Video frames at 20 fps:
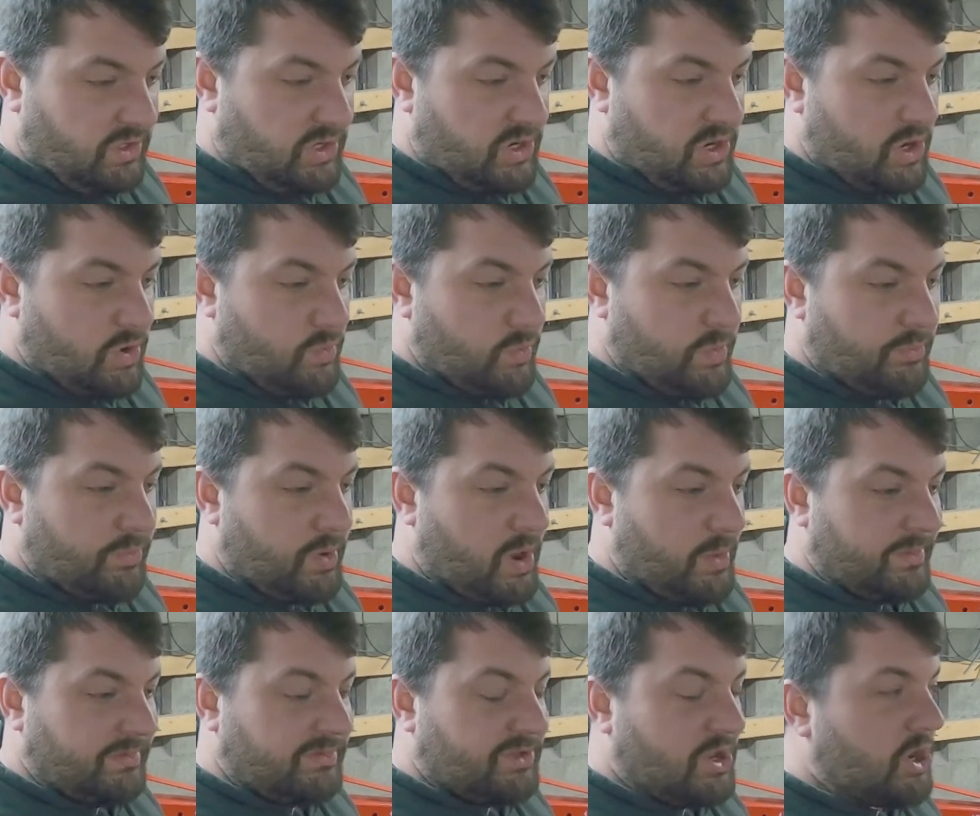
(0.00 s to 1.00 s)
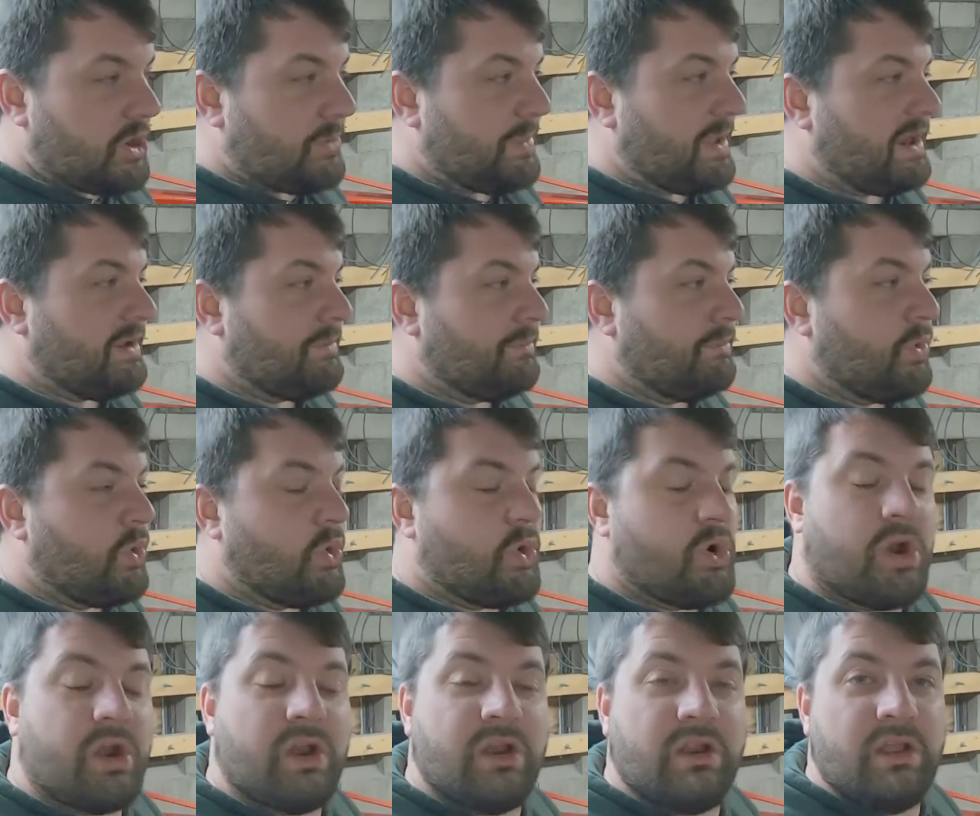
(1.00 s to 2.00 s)
know, we'll probably talk about it
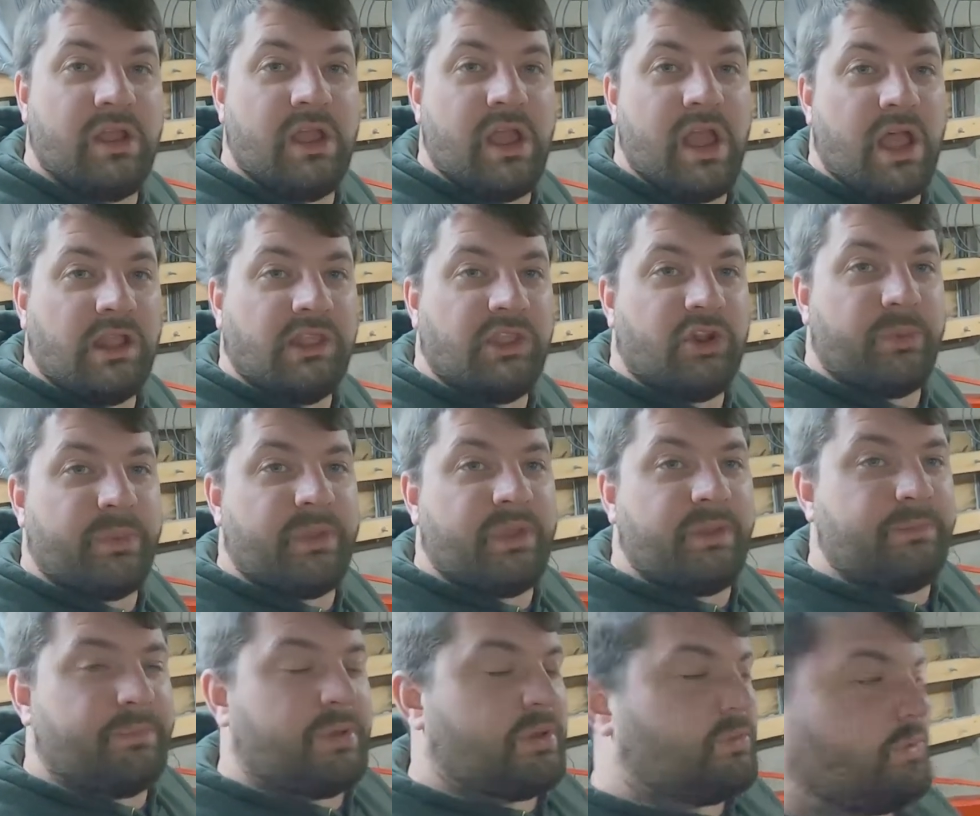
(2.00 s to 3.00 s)
more a little bit, but